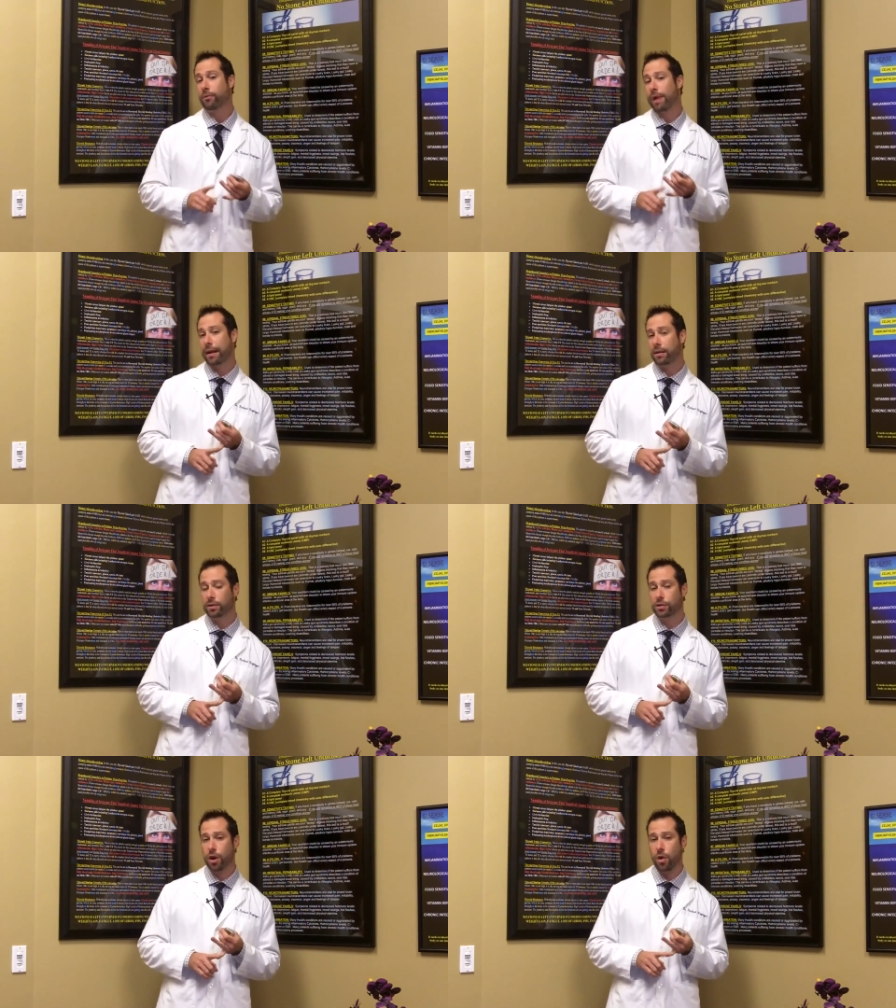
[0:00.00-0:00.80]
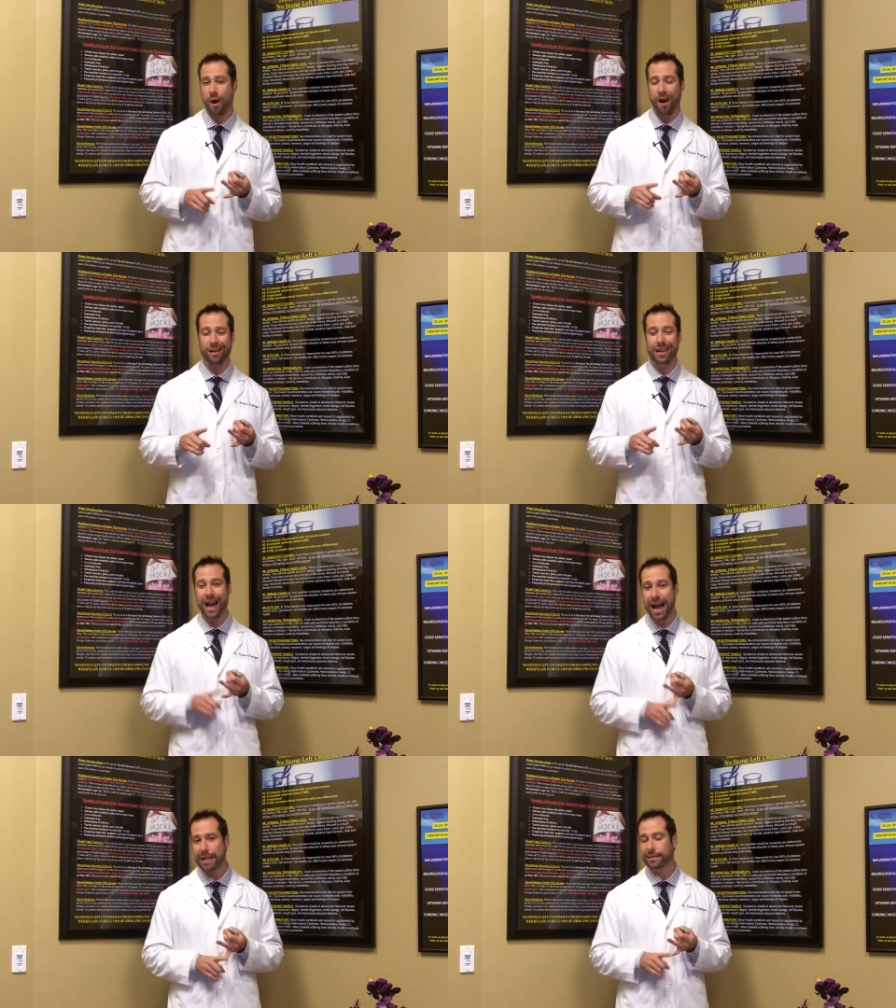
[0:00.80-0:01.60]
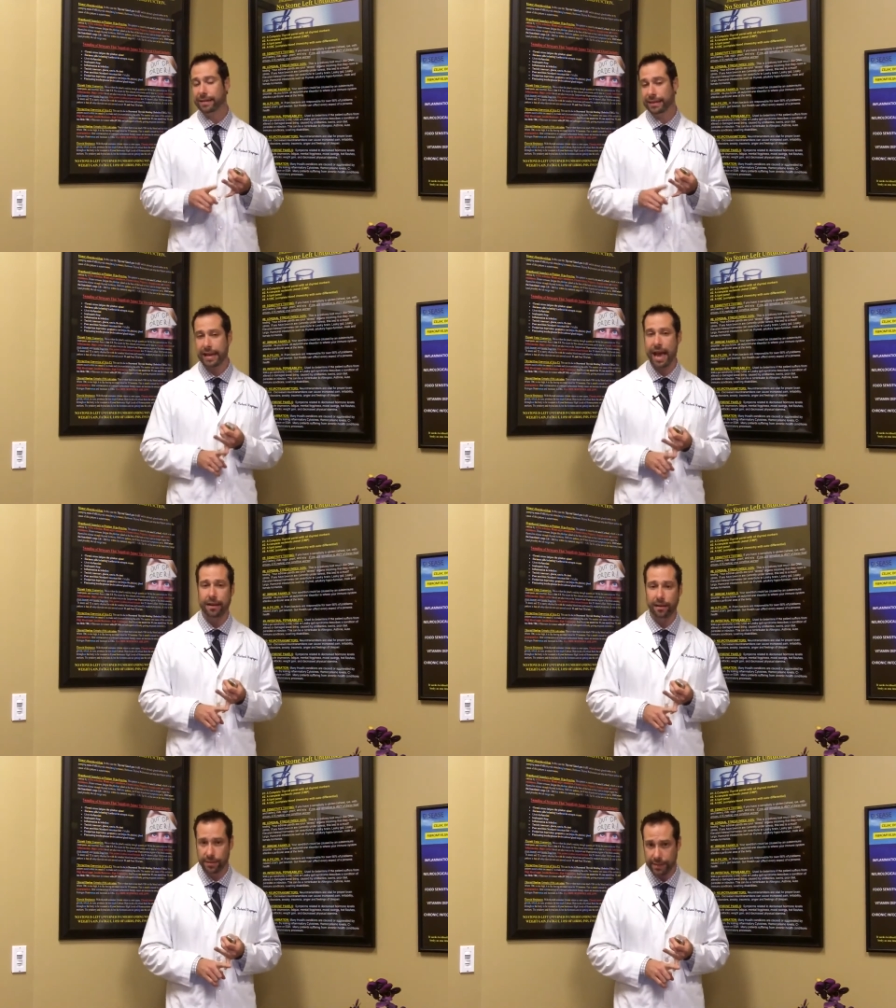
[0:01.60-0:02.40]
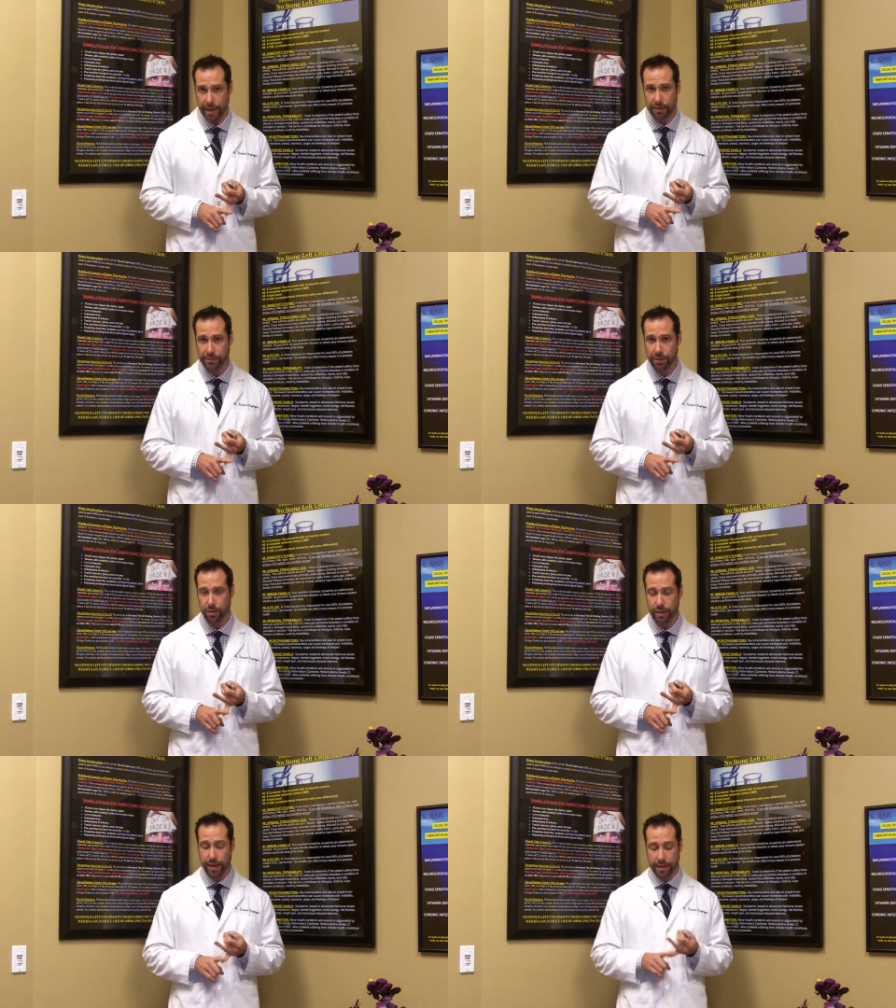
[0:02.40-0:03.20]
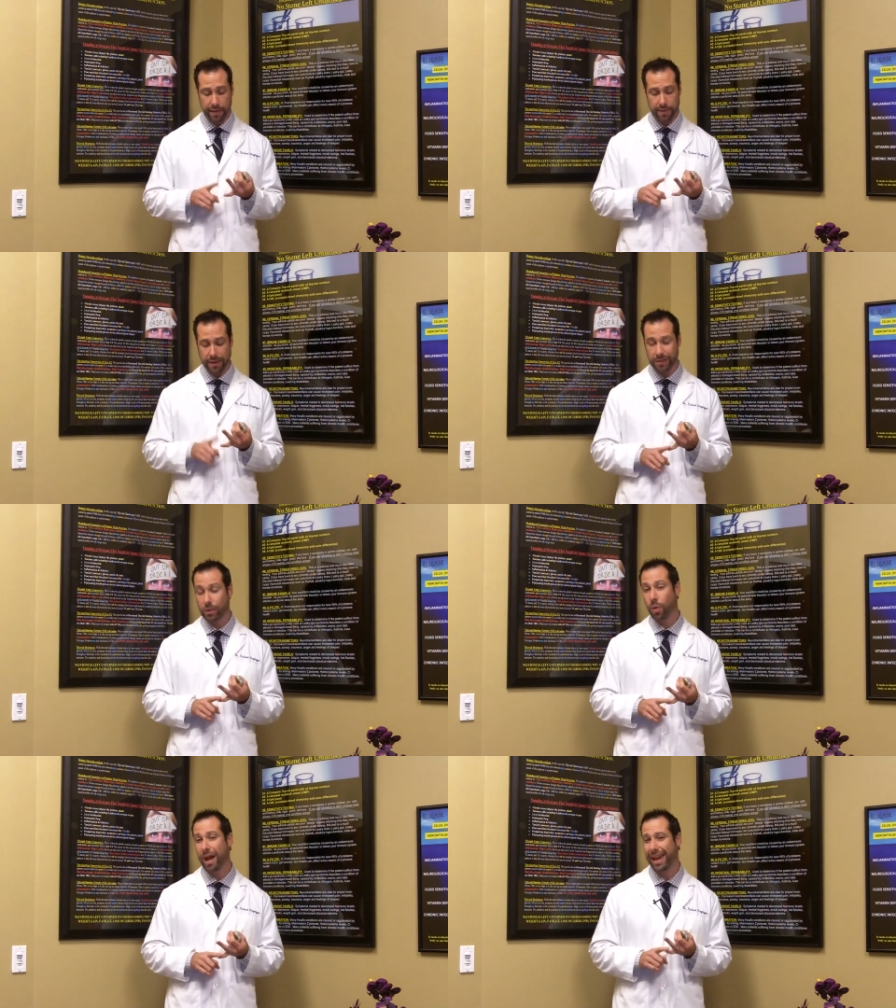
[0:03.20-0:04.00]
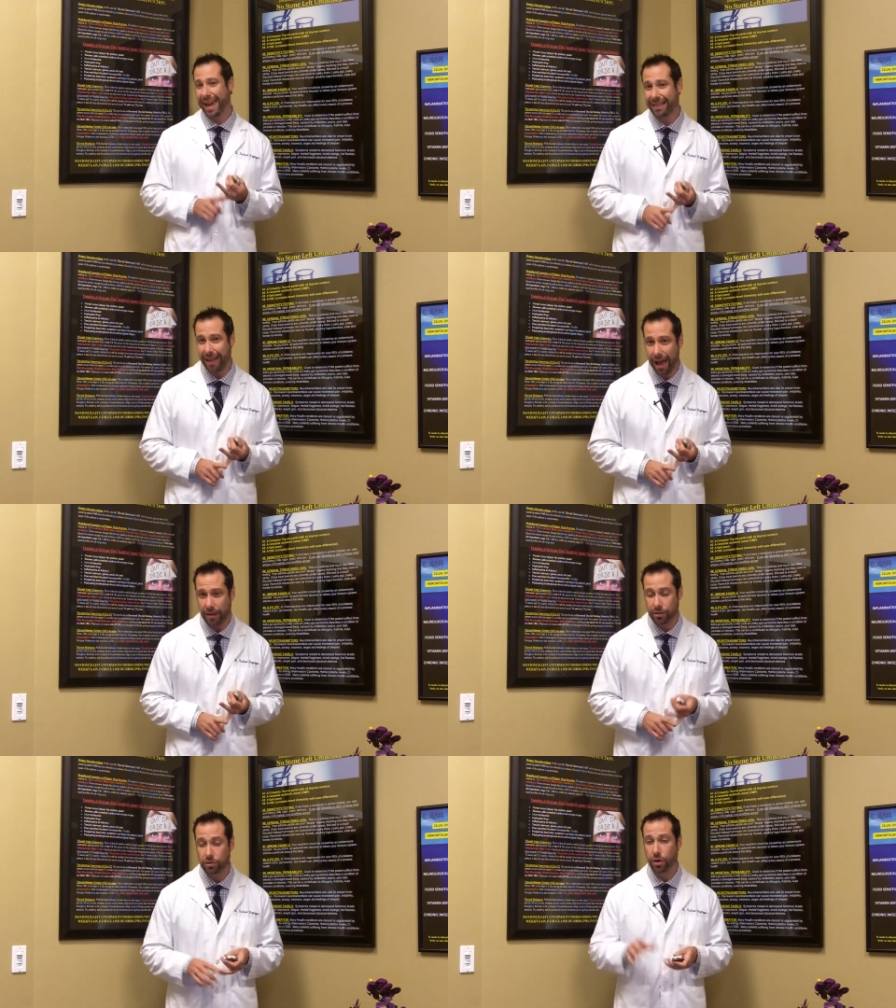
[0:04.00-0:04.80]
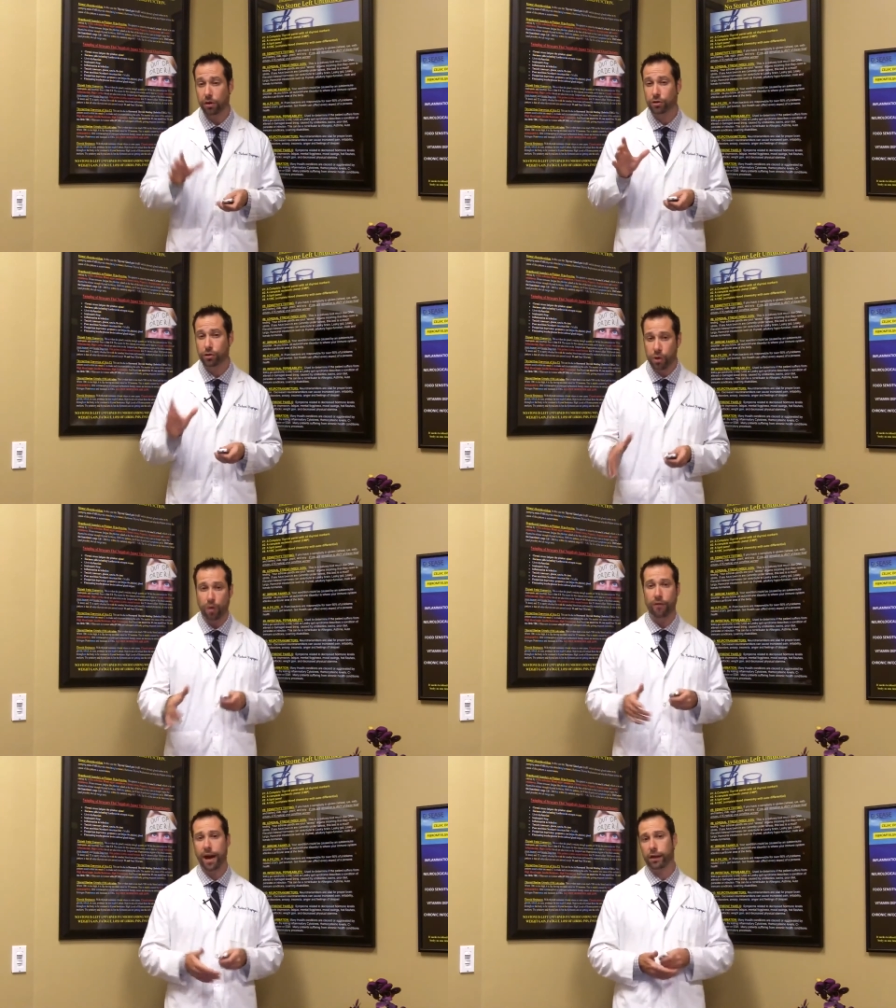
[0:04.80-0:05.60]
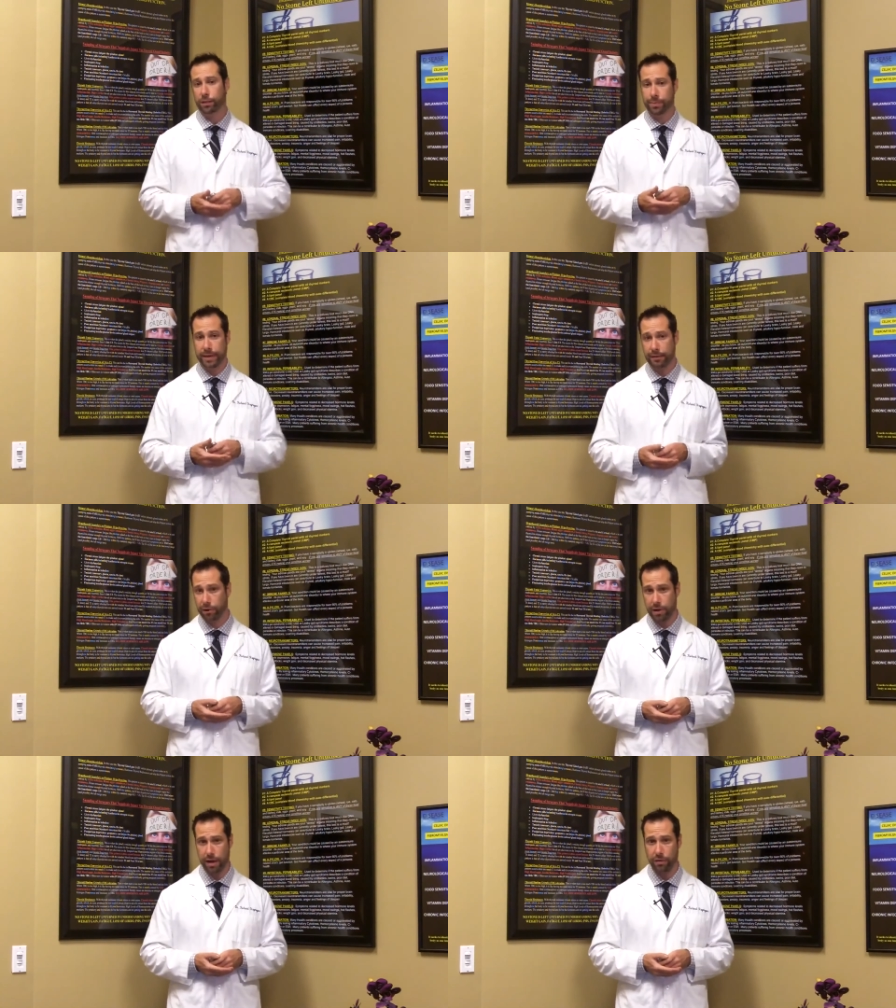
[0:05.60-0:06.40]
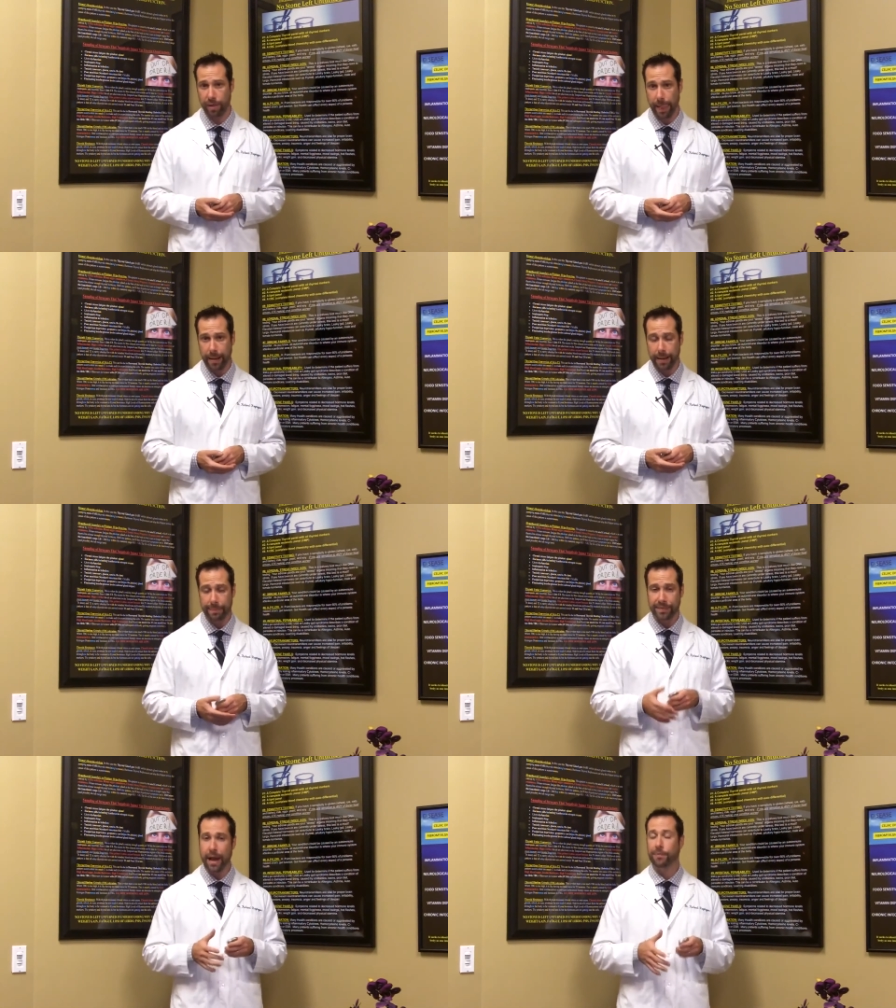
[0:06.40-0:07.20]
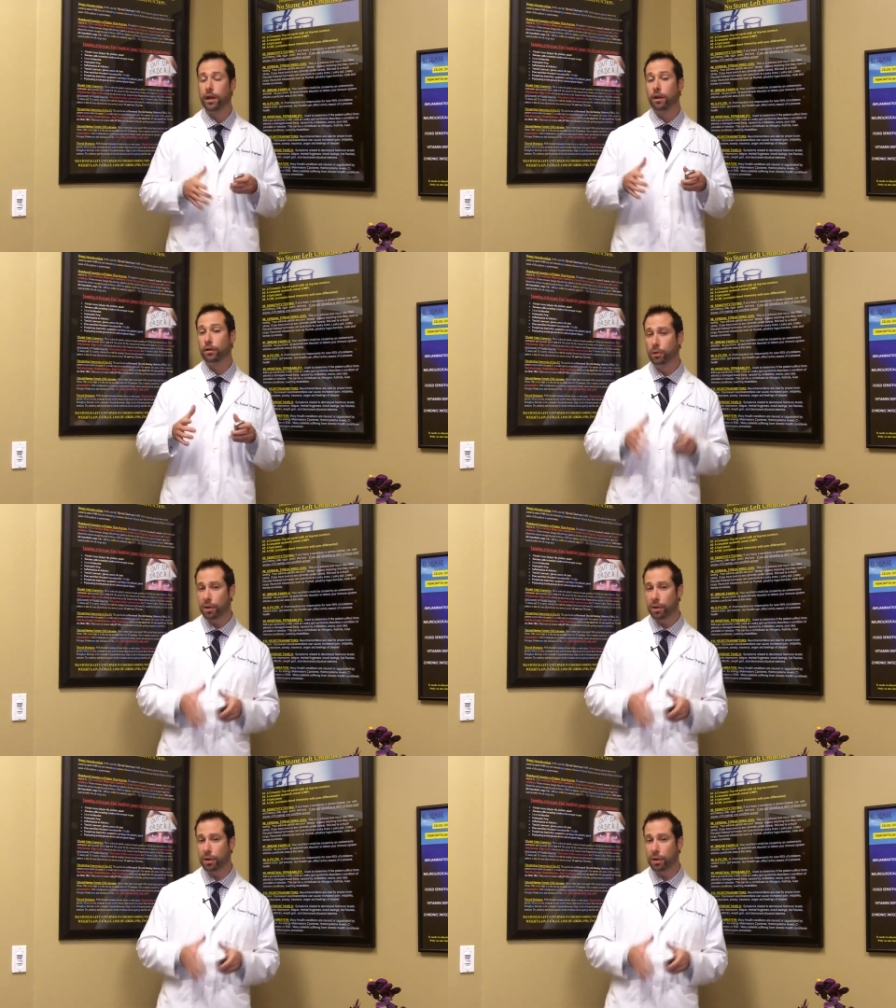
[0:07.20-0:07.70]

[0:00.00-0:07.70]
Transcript: Free radicals, though, are constantly attacking our cells, okay? And this is why antioxidants are so vital to protecting our health. Now,